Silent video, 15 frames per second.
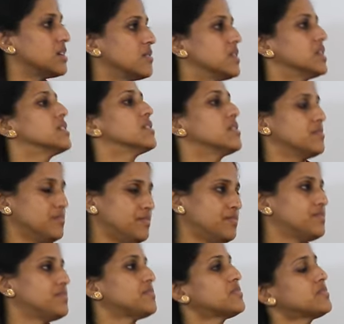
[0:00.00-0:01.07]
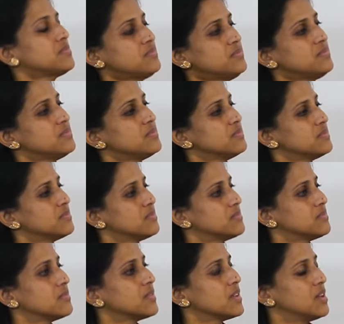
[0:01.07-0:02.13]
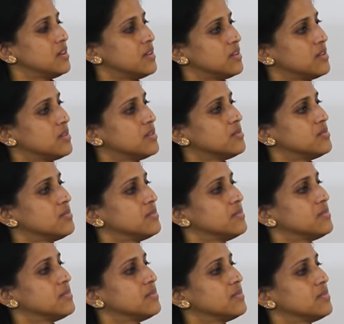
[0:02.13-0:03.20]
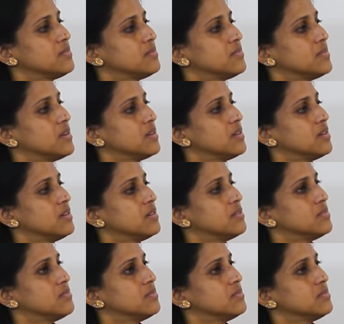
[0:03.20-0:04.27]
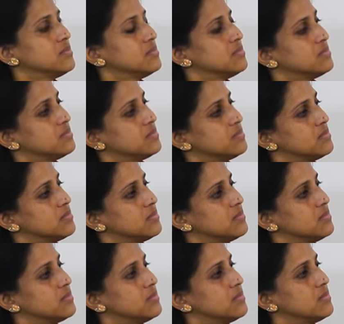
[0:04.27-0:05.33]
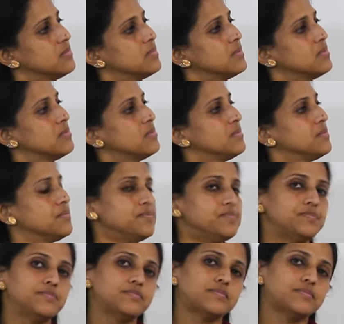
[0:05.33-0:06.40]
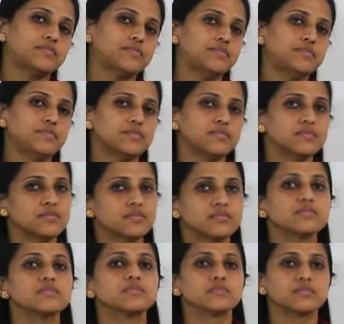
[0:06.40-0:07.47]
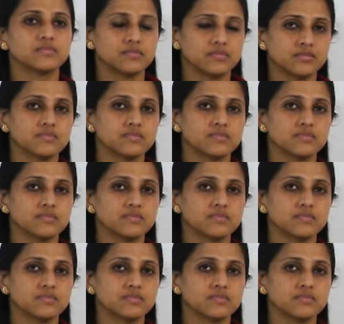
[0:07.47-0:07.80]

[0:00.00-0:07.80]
No words are spoken by the person on screen.